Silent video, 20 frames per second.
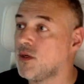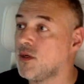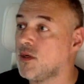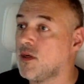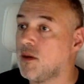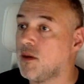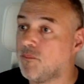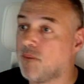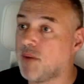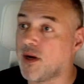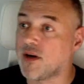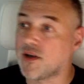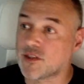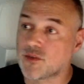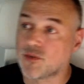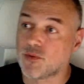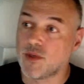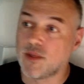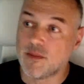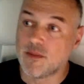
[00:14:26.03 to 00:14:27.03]
but
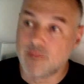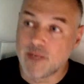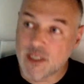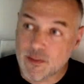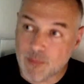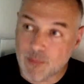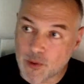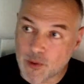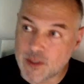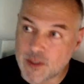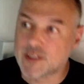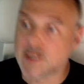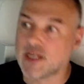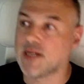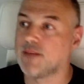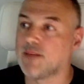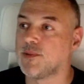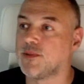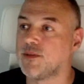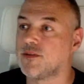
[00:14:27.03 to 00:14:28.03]
when the midpoint
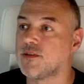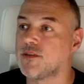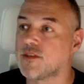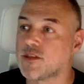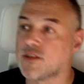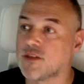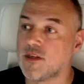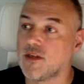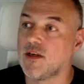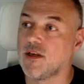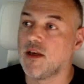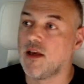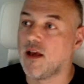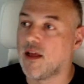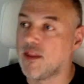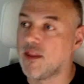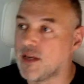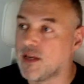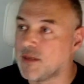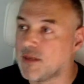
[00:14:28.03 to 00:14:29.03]
happens,
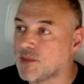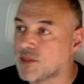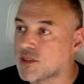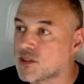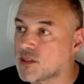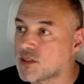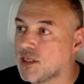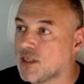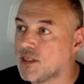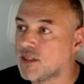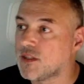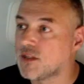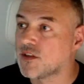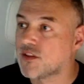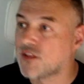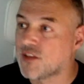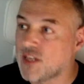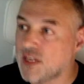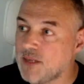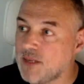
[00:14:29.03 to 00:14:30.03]
they must learn the
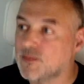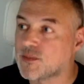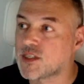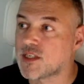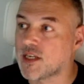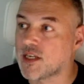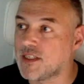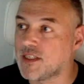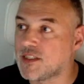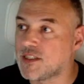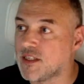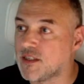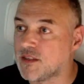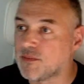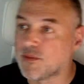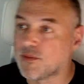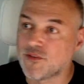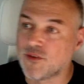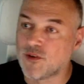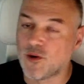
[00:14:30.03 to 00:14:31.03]
theme stated
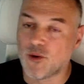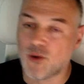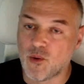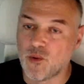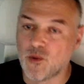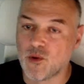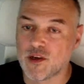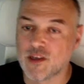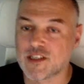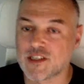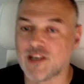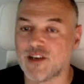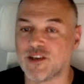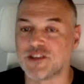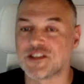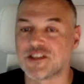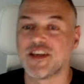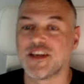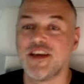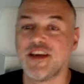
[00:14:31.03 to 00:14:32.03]
before all is lost.
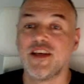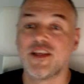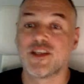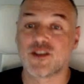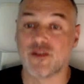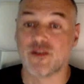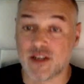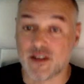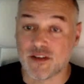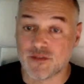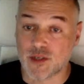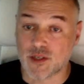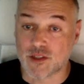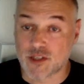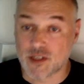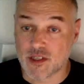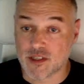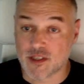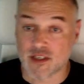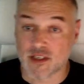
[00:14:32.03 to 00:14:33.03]
So in other words, she
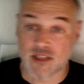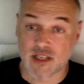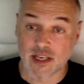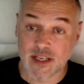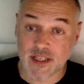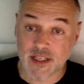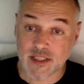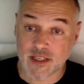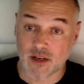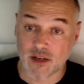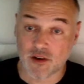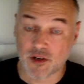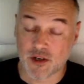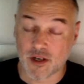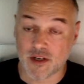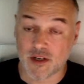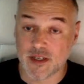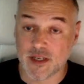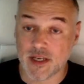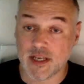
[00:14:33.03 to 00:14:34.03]
says, here's a log
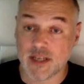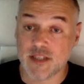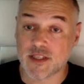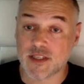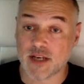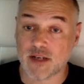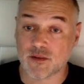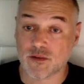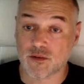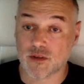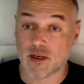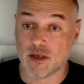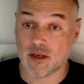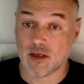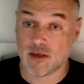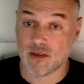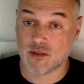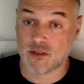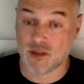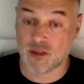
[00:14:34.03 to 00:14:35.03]
line, here's how
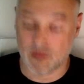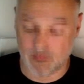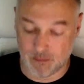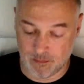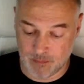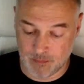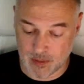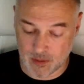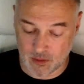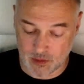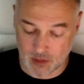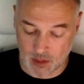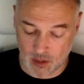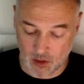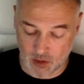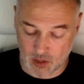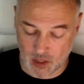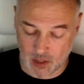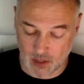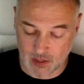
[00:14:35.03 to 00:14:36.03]
to build a log
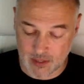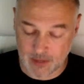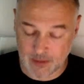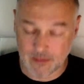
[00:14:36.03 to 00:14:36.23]
line,